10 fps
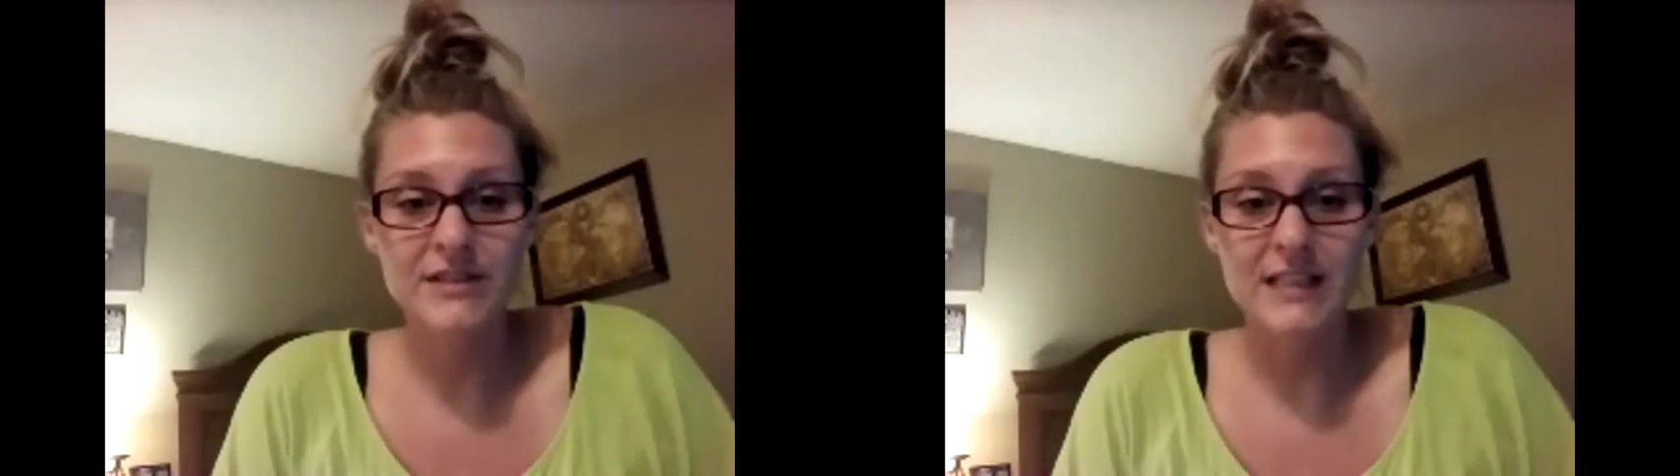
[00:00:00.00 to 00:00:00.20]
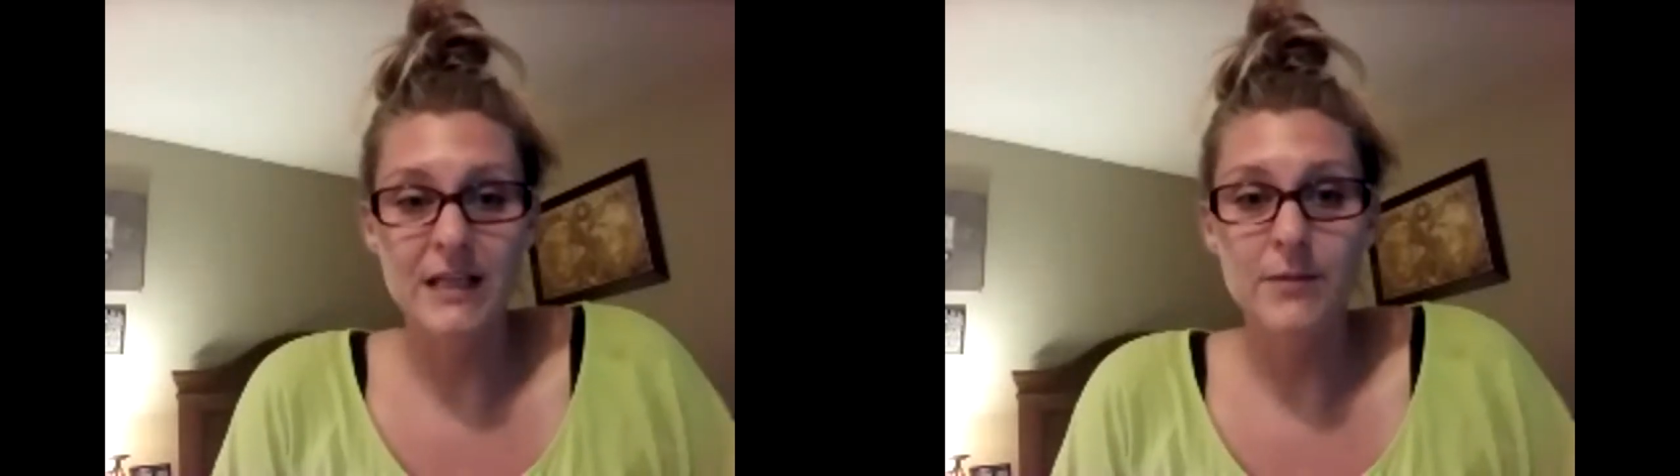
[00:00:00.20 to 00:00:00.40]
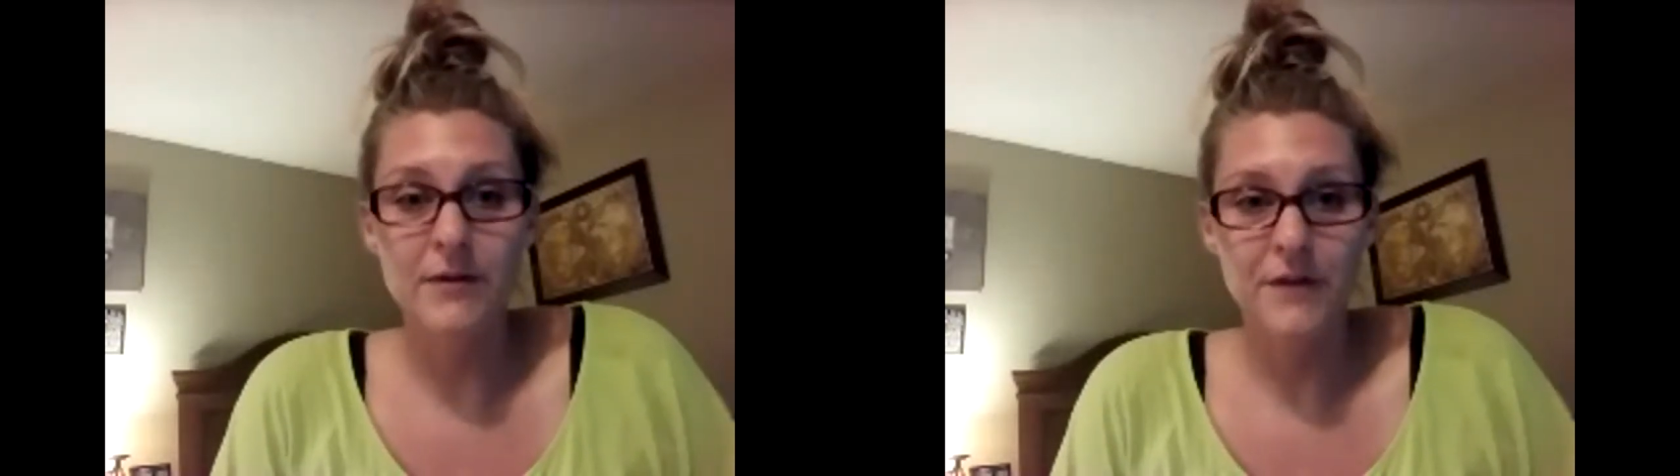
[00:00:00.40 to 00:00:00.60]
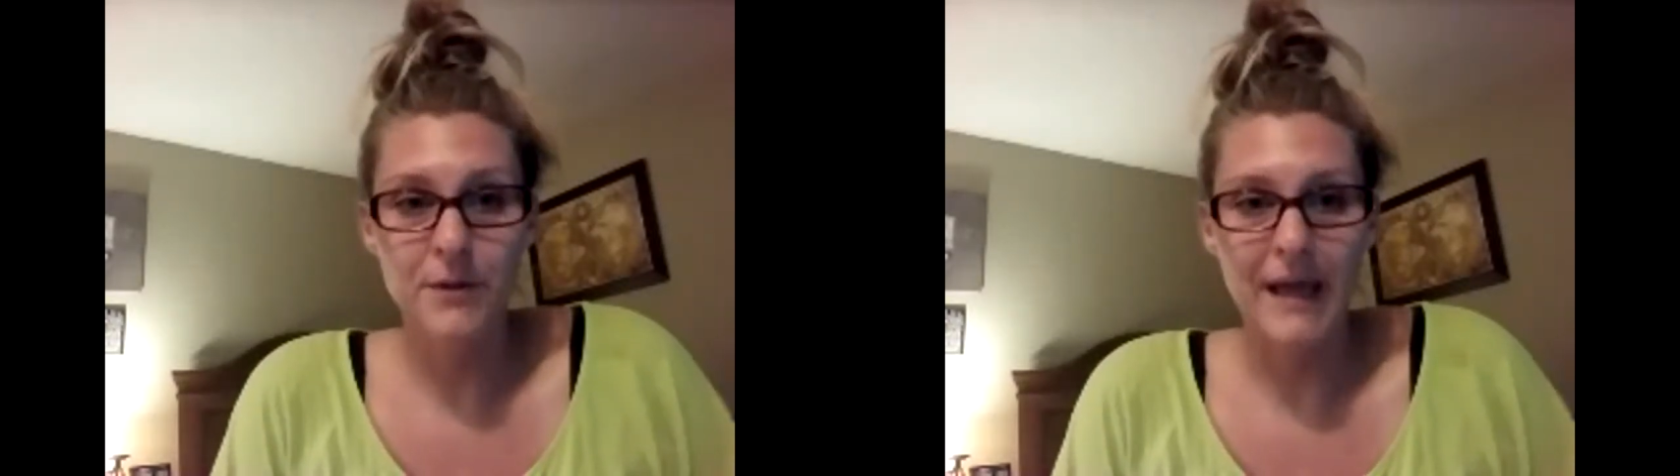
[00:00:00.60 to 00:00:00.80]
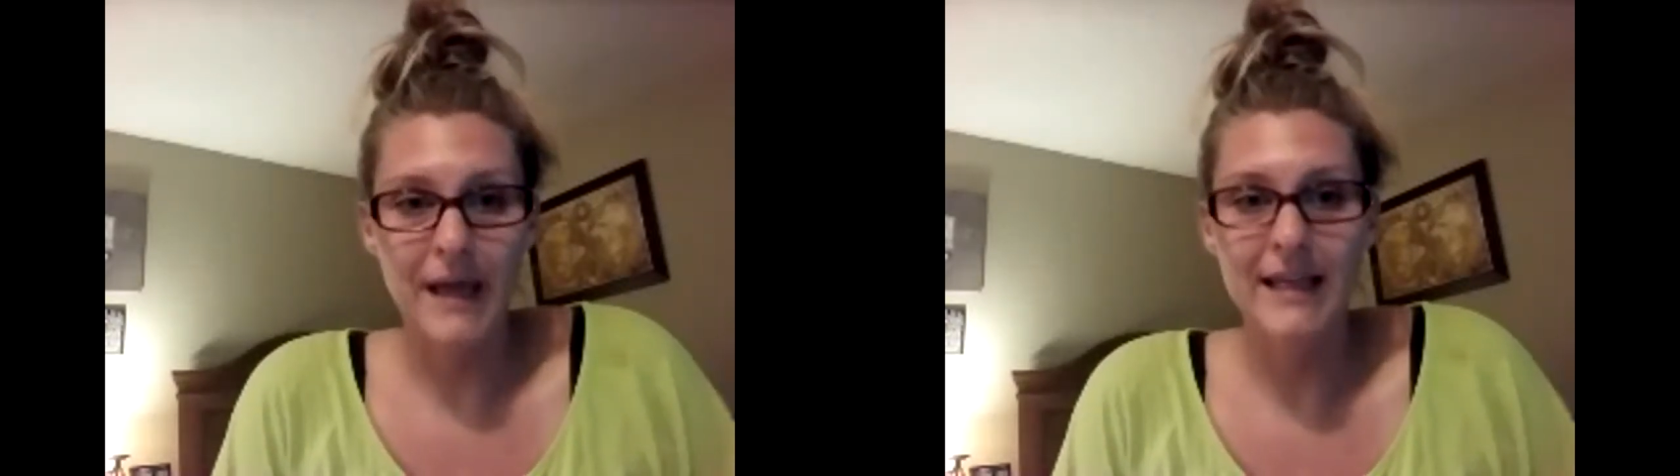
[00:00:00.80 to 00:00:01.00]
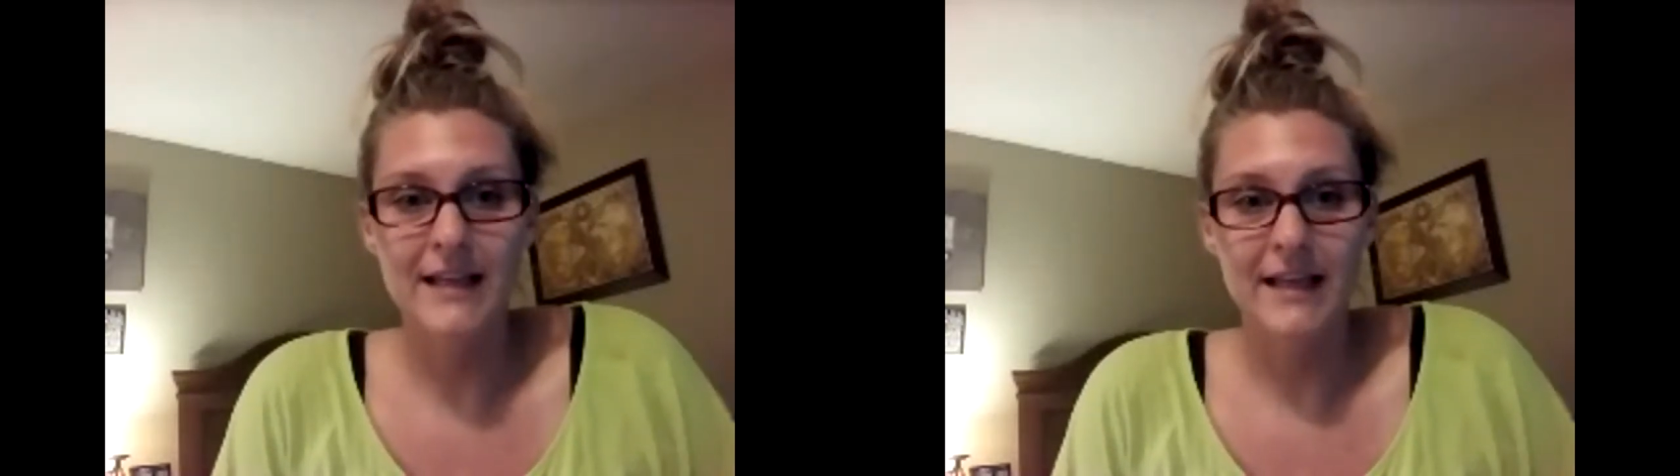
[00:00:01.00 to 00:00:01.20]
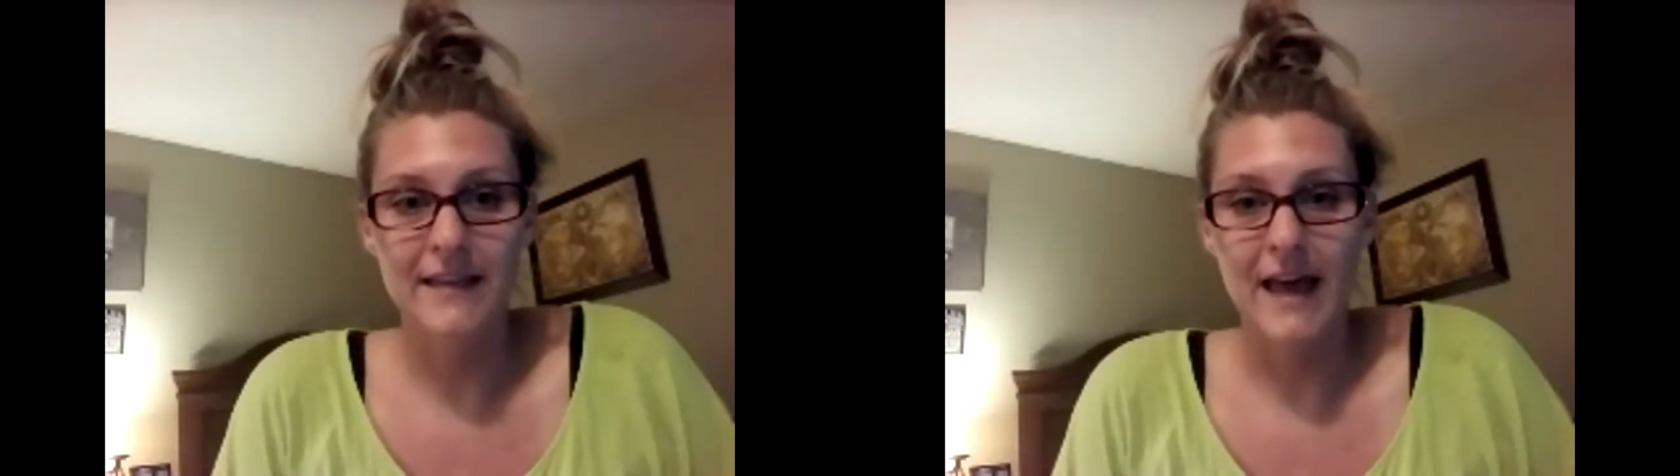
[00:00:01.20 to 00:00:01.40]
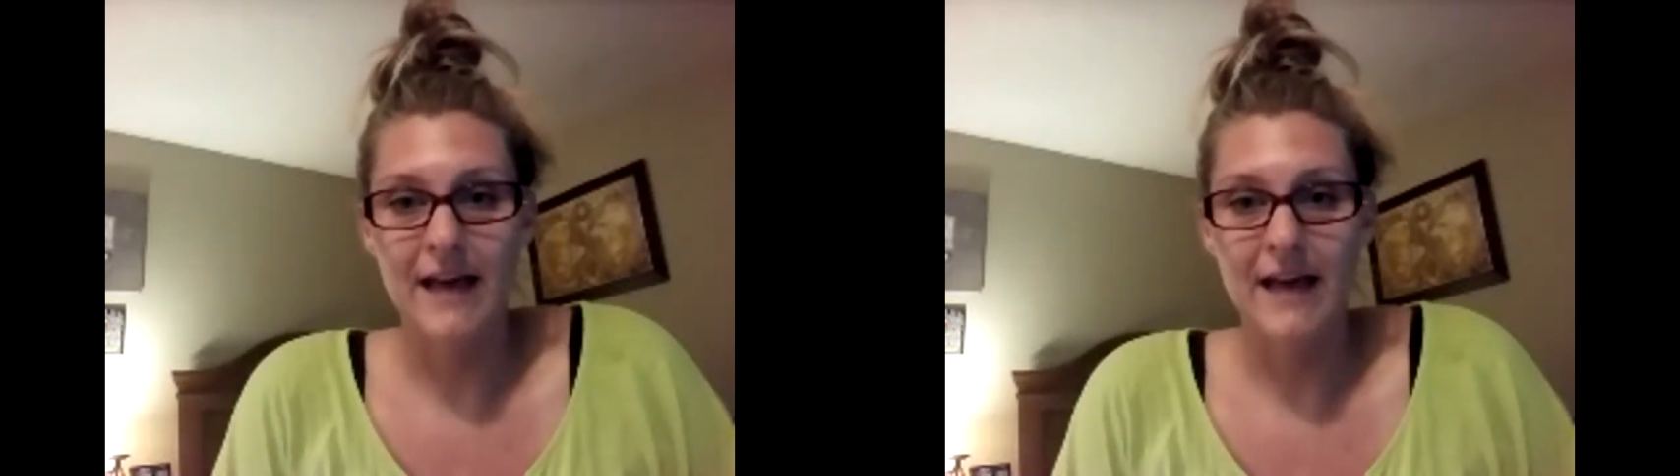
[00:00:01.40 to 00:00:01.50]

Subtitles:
team if you're begging like that.